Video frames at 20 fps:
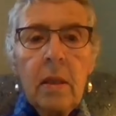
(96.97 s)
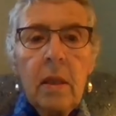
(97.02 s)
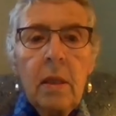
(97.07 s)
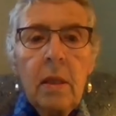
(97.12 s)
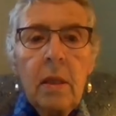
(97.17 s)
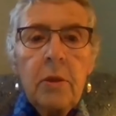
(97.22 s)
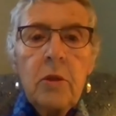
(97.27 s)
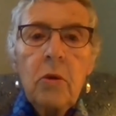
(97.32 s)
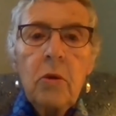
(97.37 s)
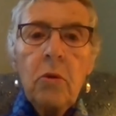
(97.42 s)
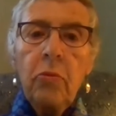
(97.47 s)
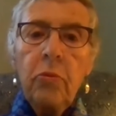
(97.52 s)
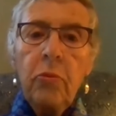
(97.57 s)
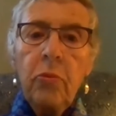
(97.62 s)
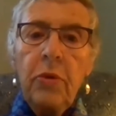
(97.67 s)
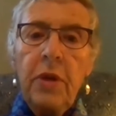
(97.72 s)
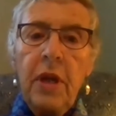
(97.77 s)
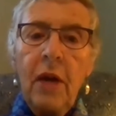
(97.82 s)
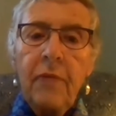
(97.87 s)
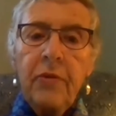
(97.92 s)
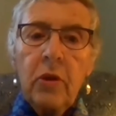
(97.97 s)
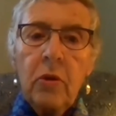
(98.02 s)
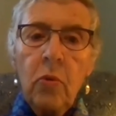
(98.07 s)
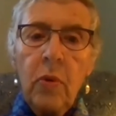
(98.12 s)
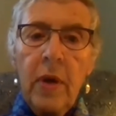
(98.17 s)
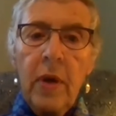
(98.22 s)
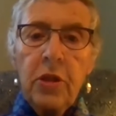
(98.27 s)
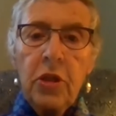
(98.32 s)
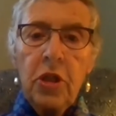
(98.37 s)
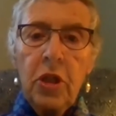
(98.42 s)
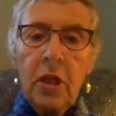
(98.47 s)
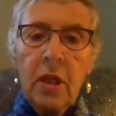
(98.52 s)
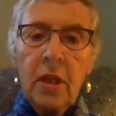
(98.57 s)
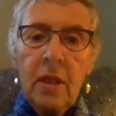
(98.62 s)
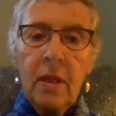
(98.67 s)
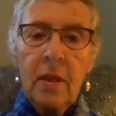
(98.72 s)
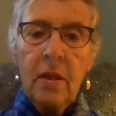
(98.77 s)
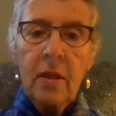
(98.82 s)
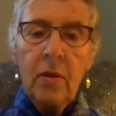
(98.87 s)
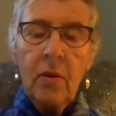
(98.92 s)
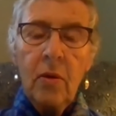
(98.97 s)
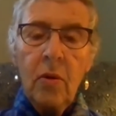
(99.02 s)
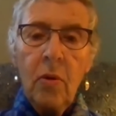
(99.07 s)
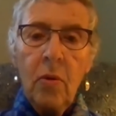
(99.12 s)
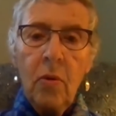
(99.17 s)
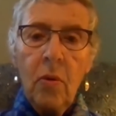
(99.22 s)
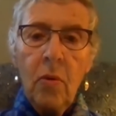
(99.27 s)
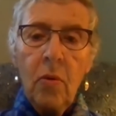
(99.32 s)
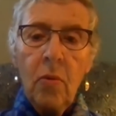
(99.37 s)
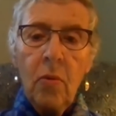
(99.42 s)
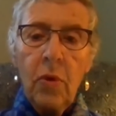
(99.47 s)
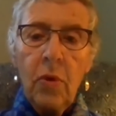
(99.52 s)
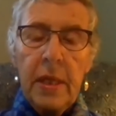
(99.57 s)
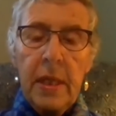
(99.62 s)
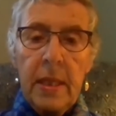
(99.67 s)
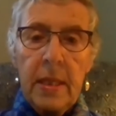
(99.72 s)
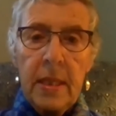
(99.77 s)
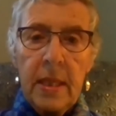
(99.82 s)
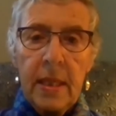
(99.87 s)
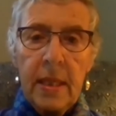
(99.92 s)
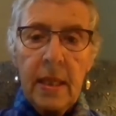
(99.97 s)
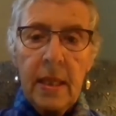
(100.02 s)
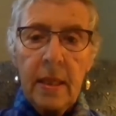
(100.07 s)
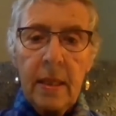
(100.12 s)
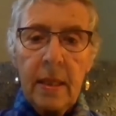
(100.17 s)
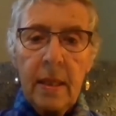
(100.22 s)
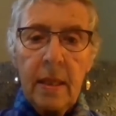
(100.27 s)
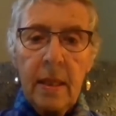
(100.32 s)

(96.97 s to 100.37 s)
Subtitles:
And so we have to question, what is it?